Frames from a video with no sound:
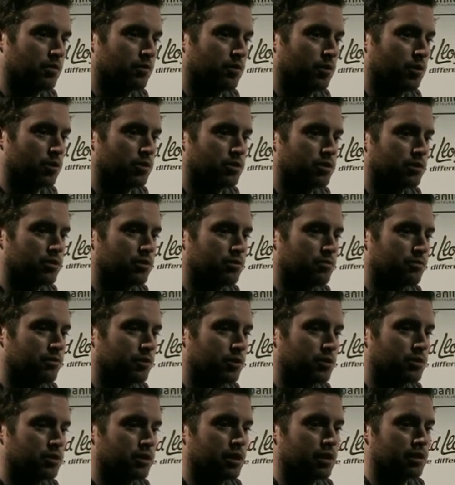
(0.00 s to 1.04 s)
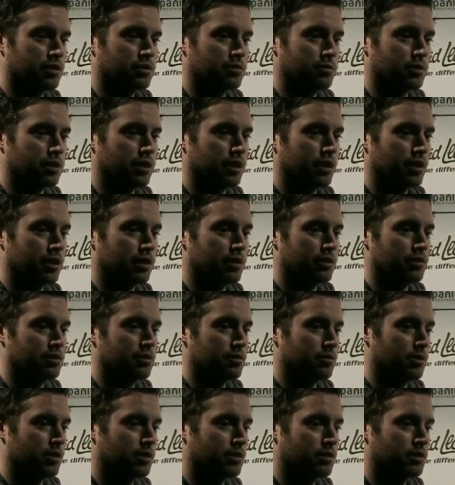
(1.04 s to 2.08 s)
unfortunate last week. I think,
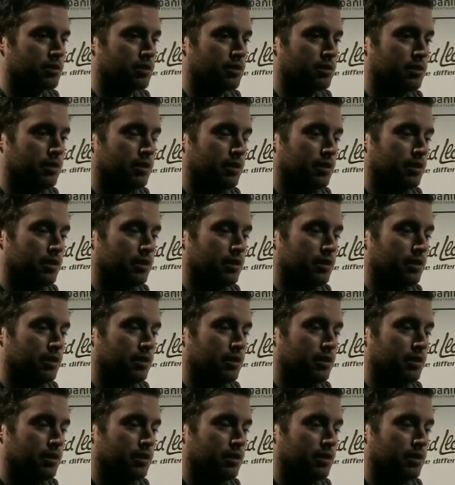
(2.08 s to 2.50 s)
to be honest,